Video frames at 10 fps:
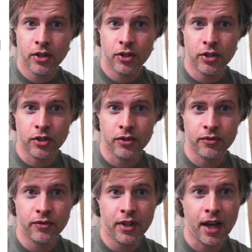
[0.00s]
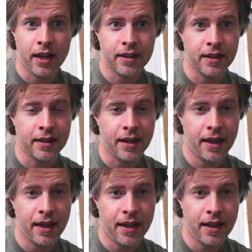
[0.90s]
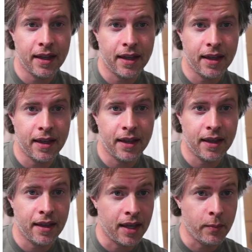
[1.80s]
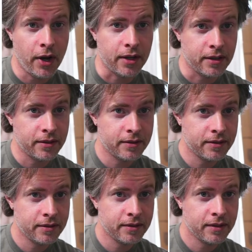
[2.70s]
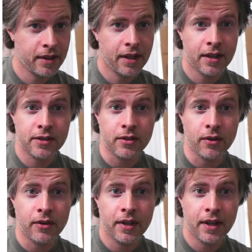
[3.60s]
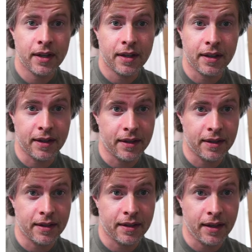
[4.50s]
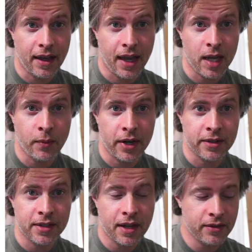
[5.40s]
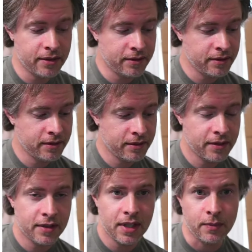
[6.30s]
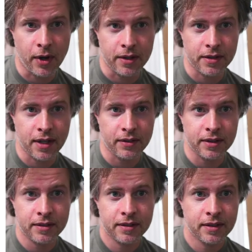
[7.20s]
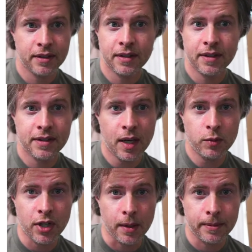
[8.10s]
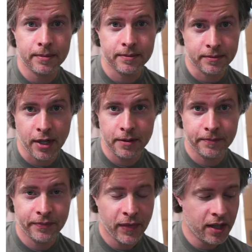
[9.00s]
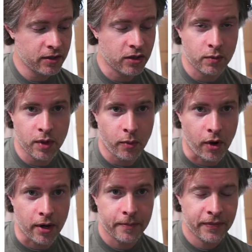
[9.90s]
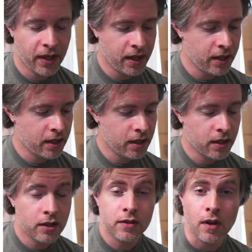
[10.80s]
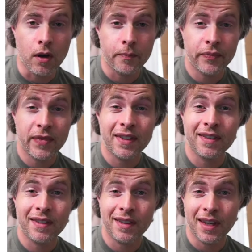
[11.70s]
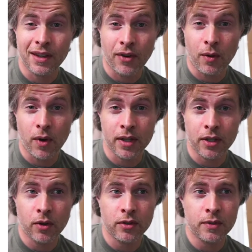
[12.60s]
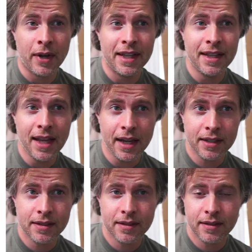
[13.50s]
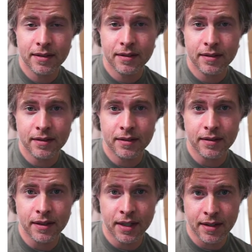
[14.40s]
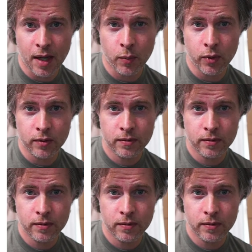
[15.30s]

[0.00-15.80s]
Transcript: You've got an A minor. So, A minor 7, C minor 7. Same shape, right? Just with a bar. So, if I want to go to my next example,